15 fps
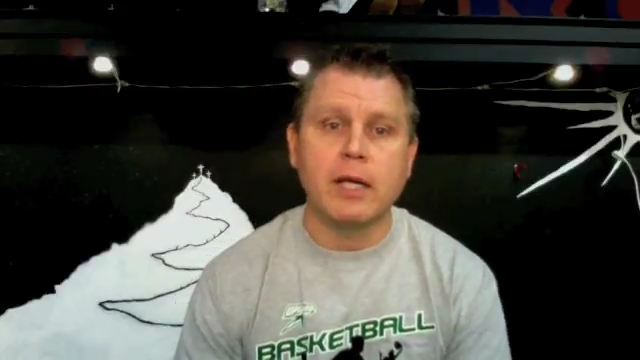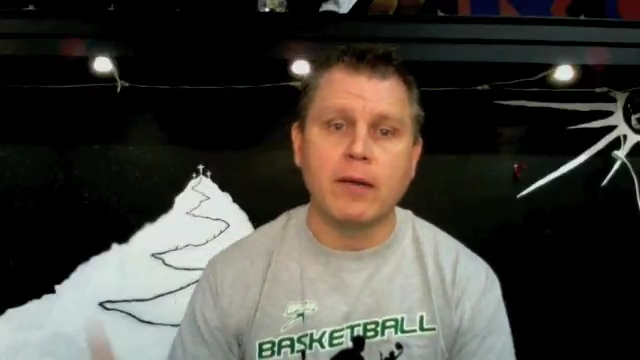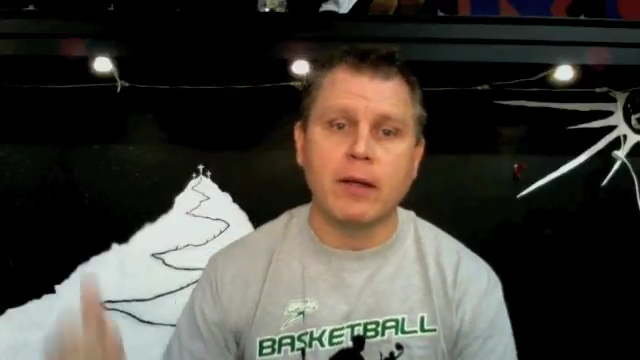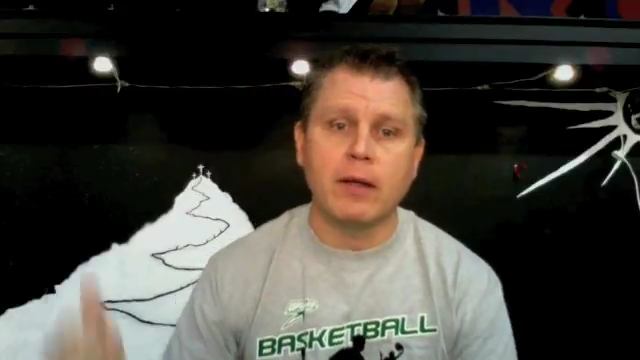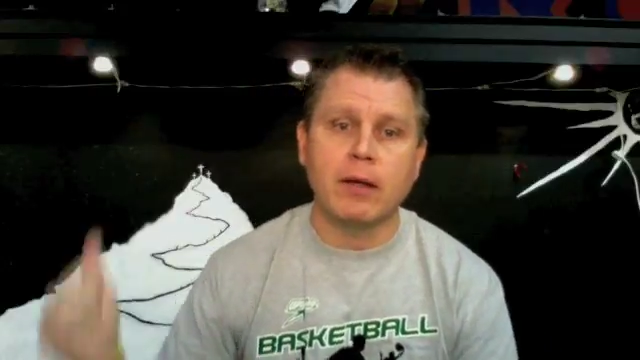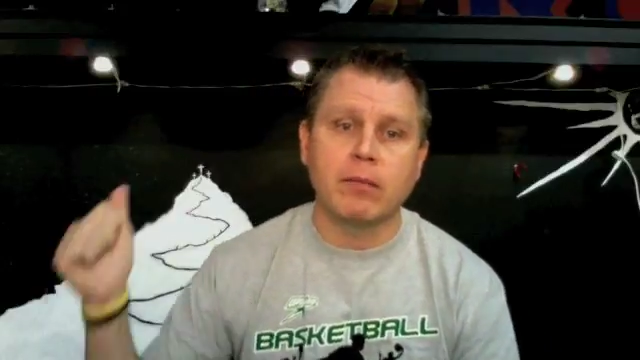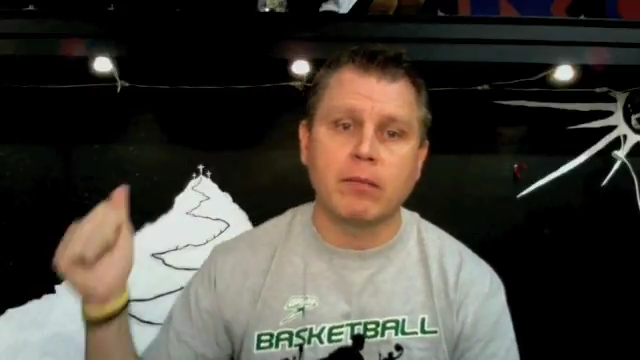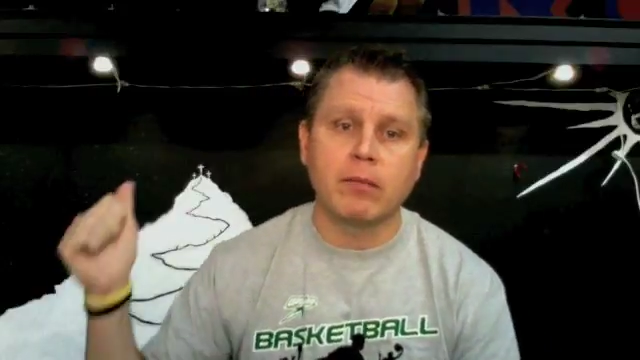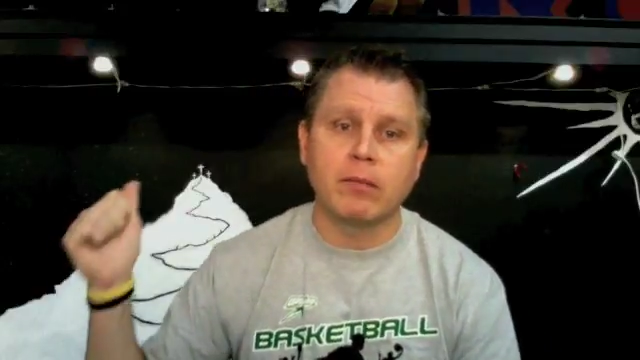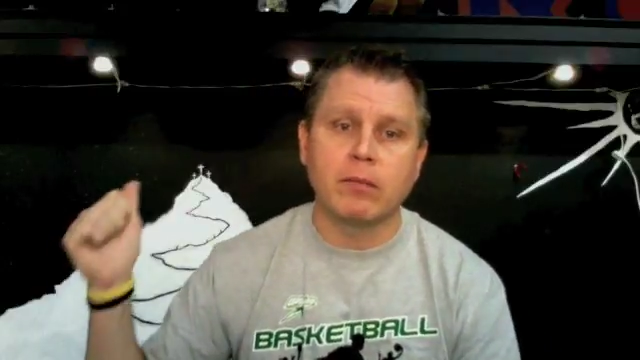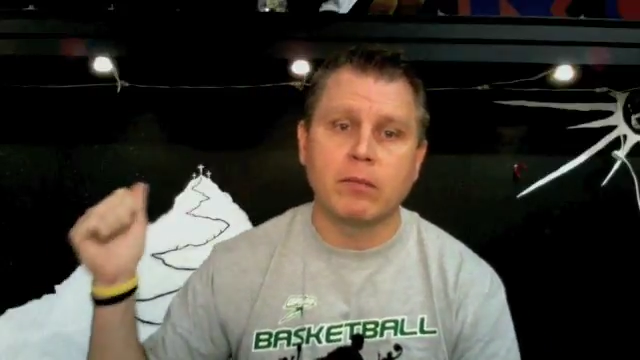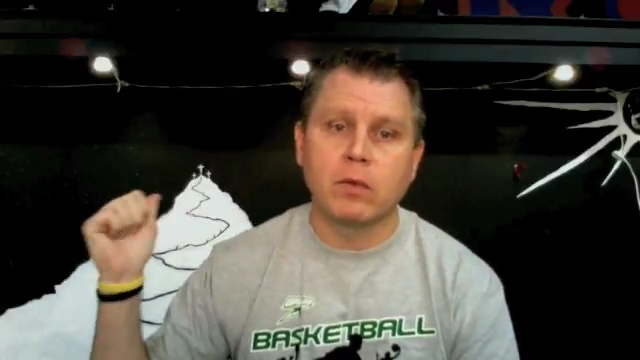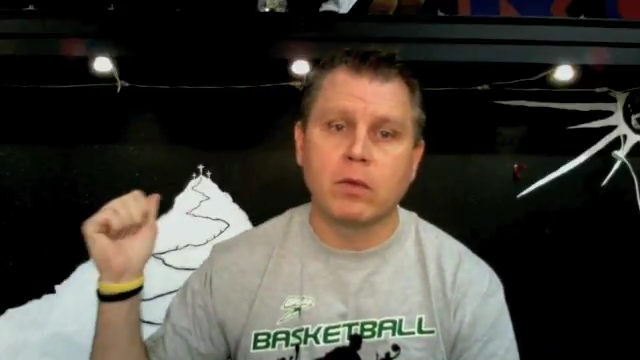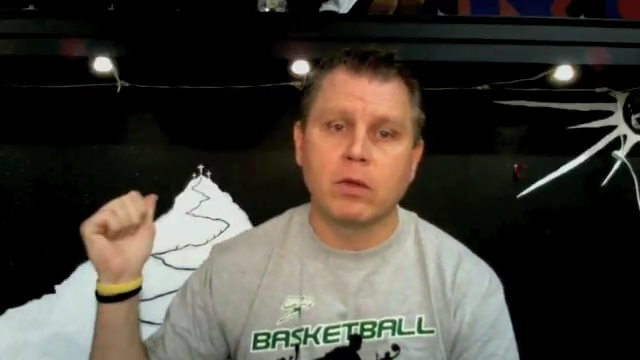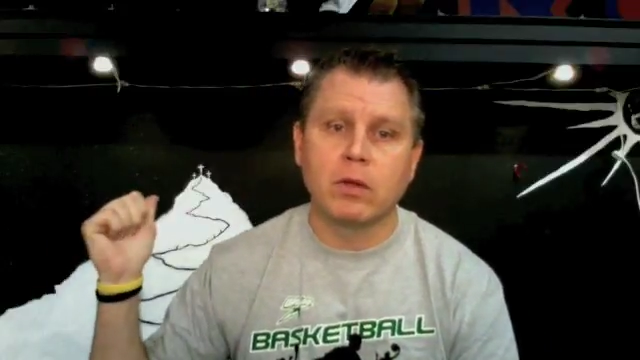them
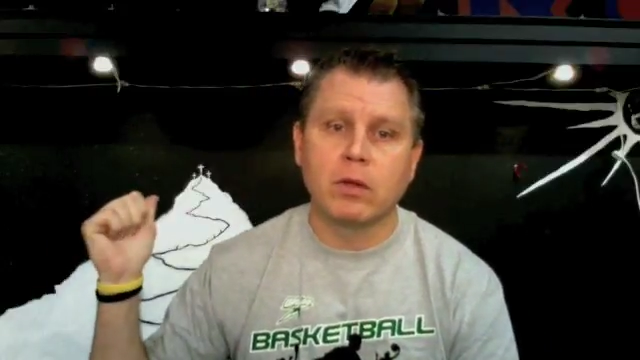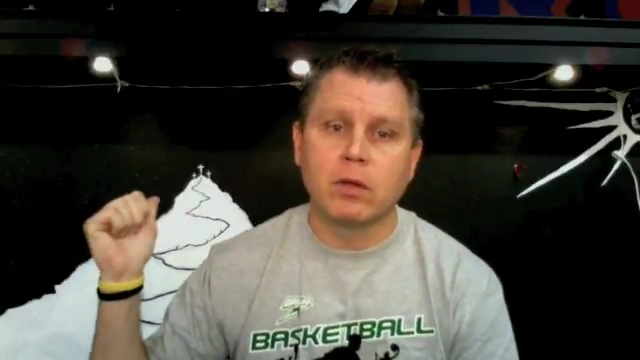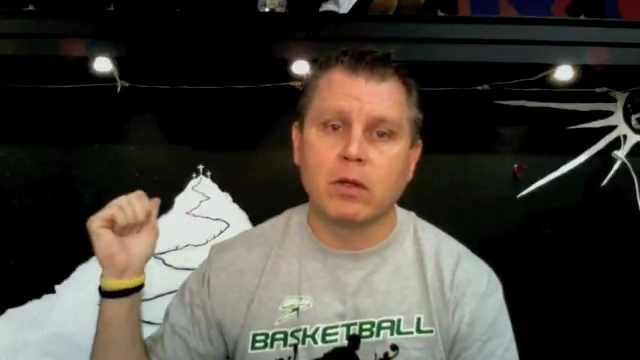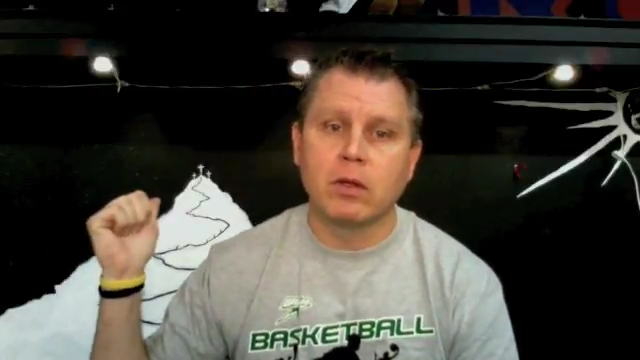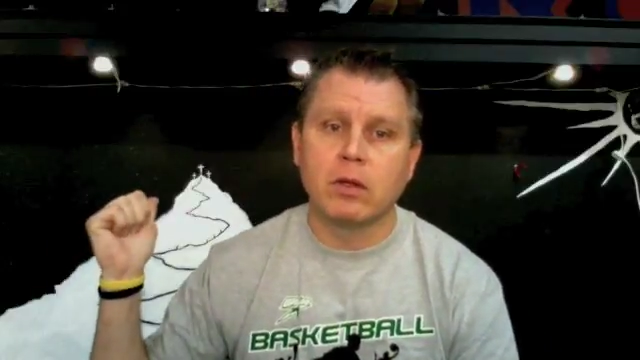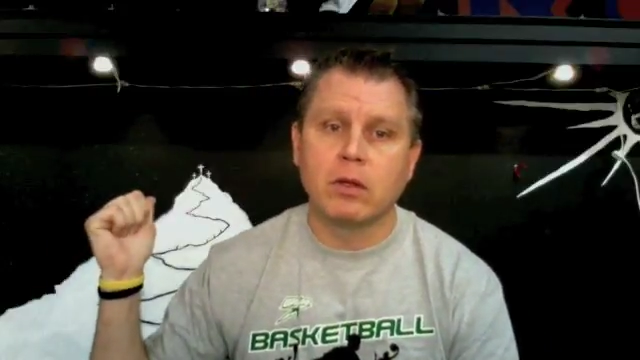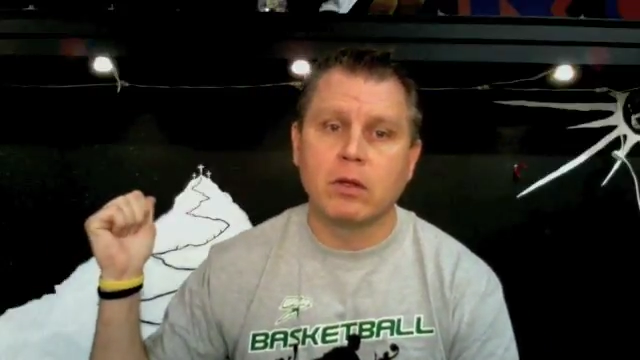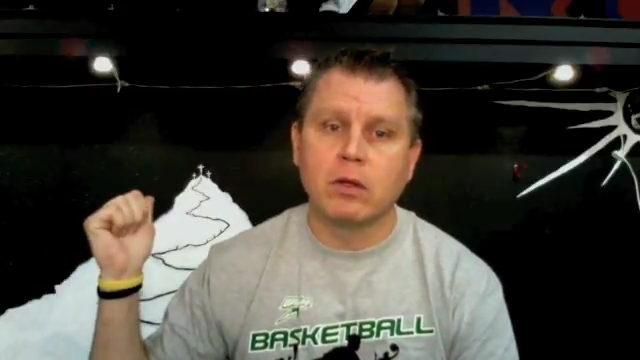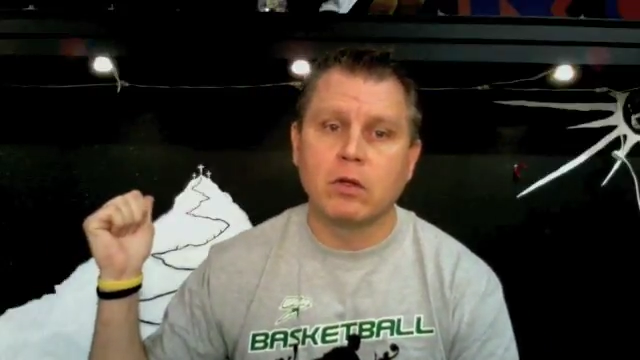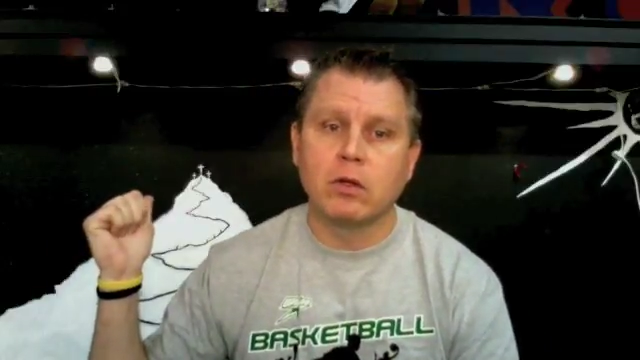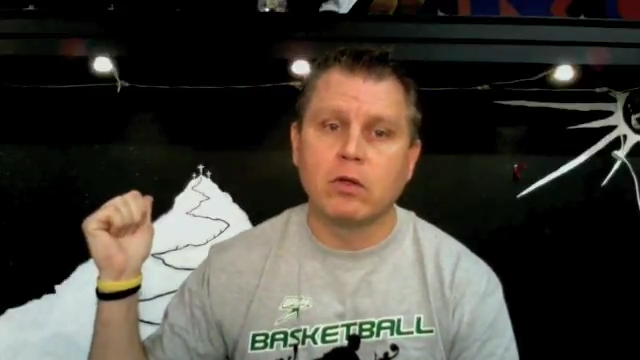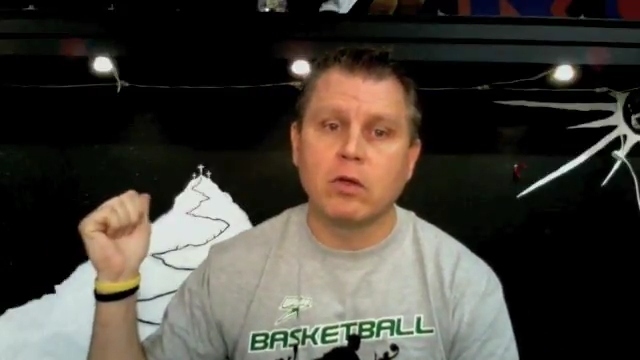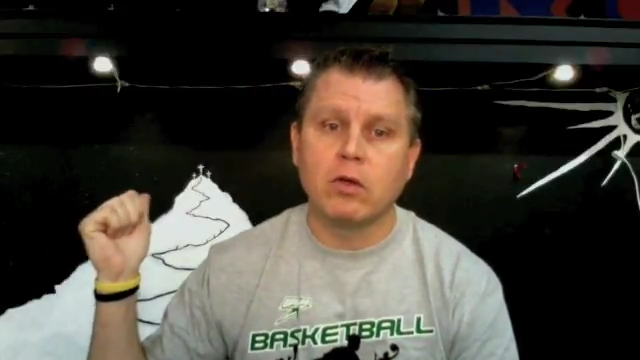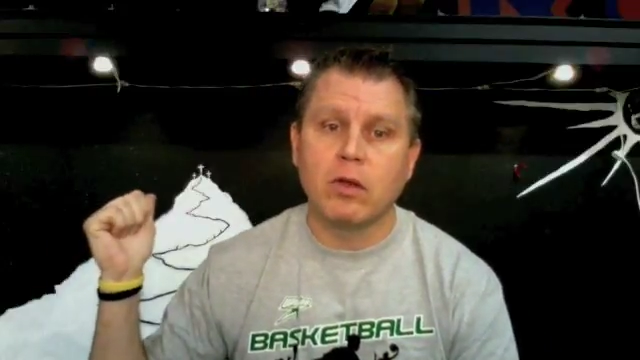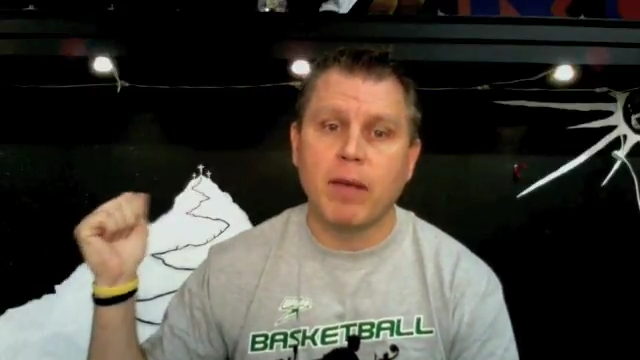
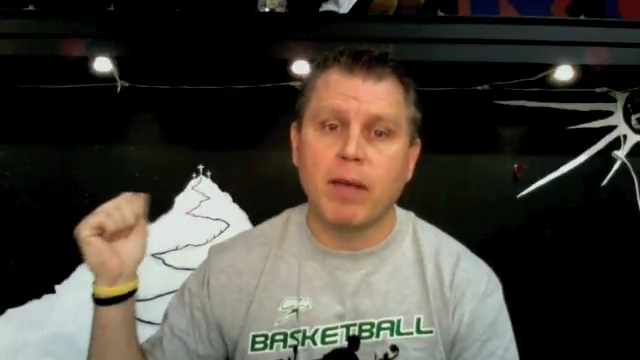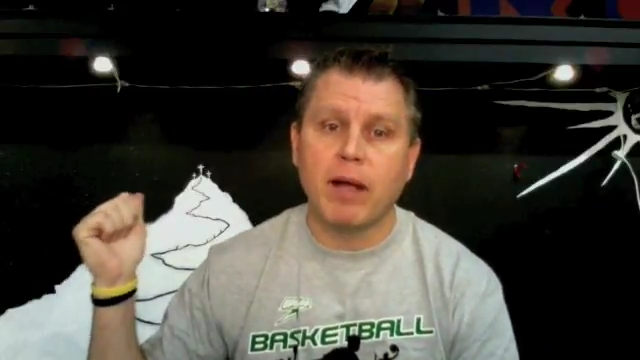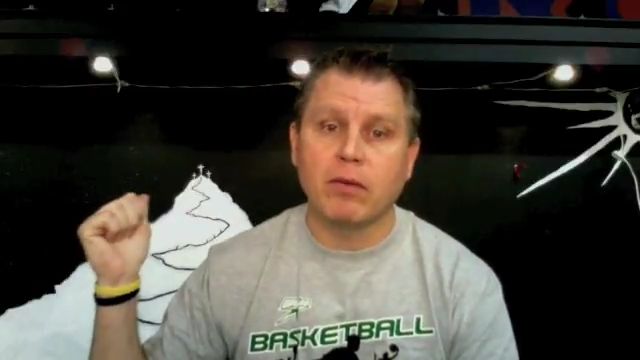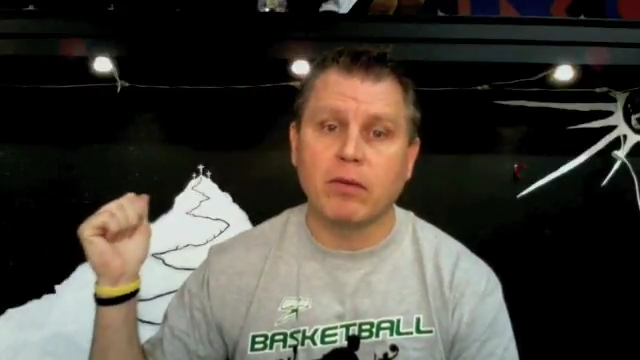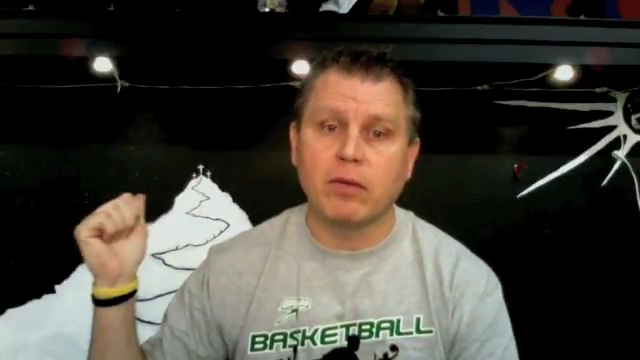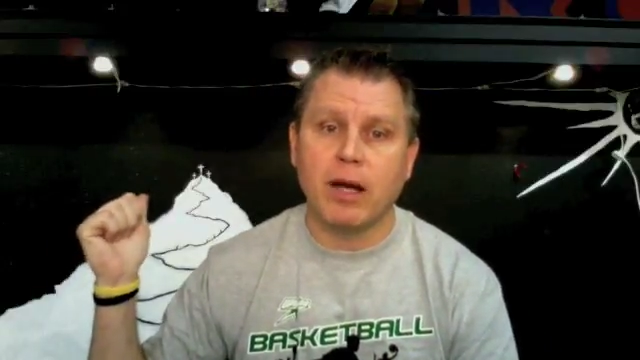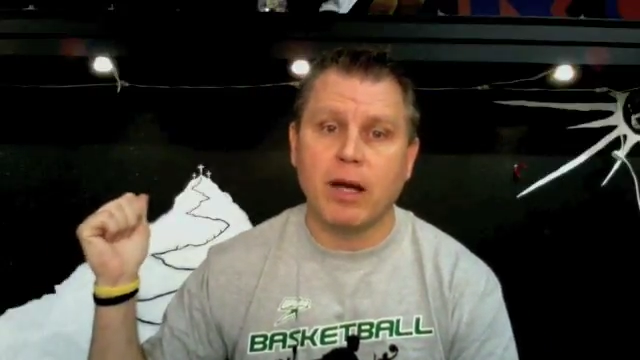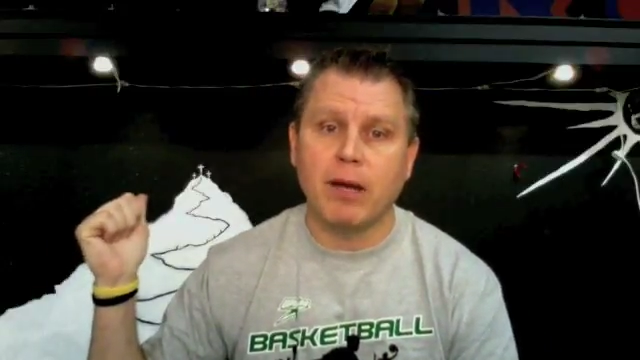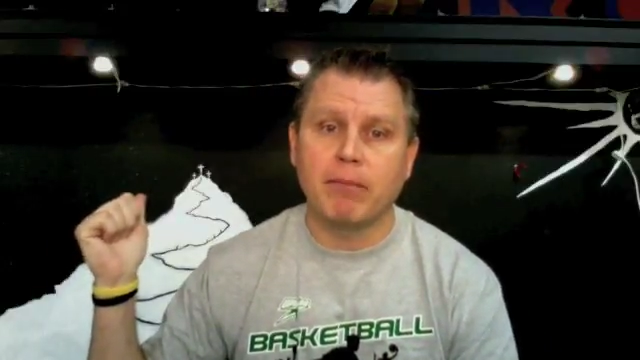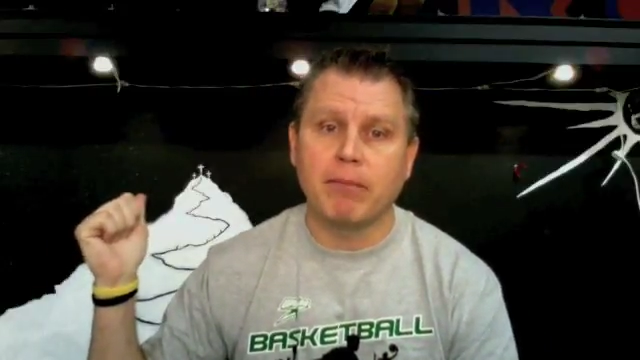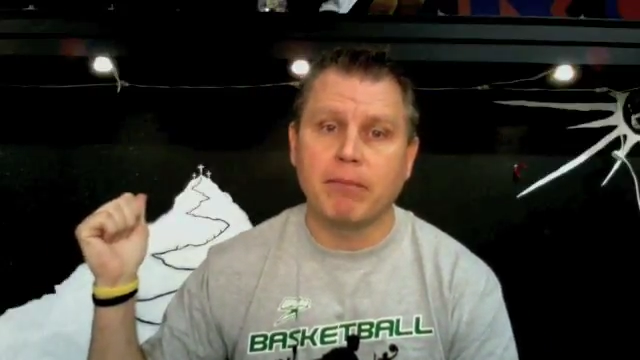to the mountaintop?